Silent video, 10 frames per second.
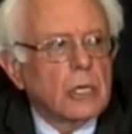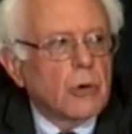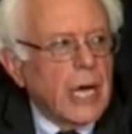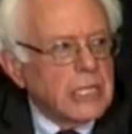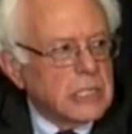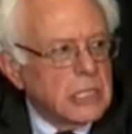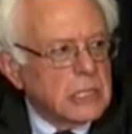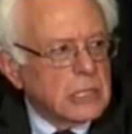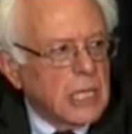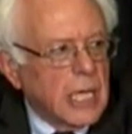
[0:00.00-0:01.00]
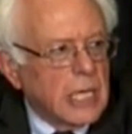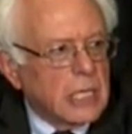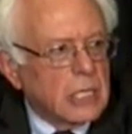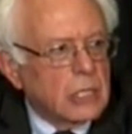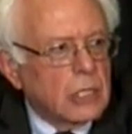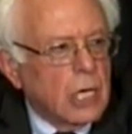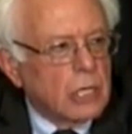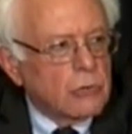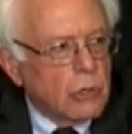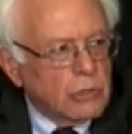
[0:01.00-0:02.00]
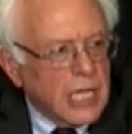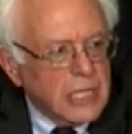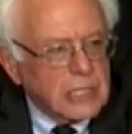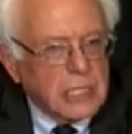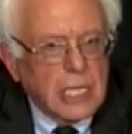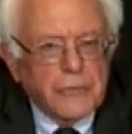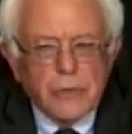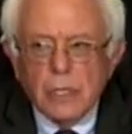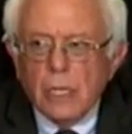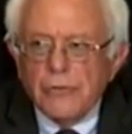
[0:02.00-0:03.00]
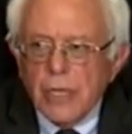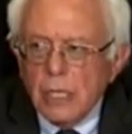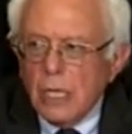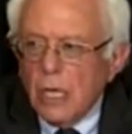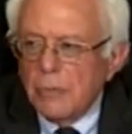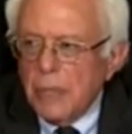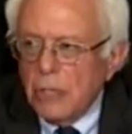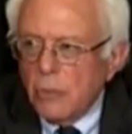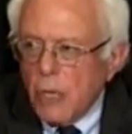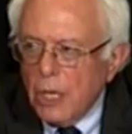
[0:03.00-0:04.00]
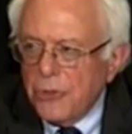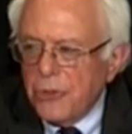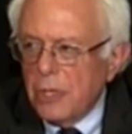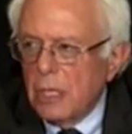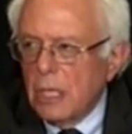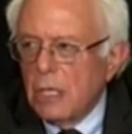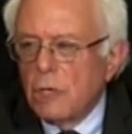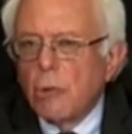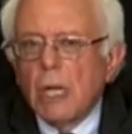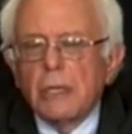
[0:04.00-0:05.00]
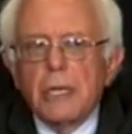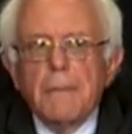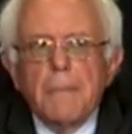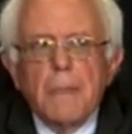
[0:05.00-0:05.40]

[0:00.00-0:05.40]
crises like a grotesque level of income and wealth inequality,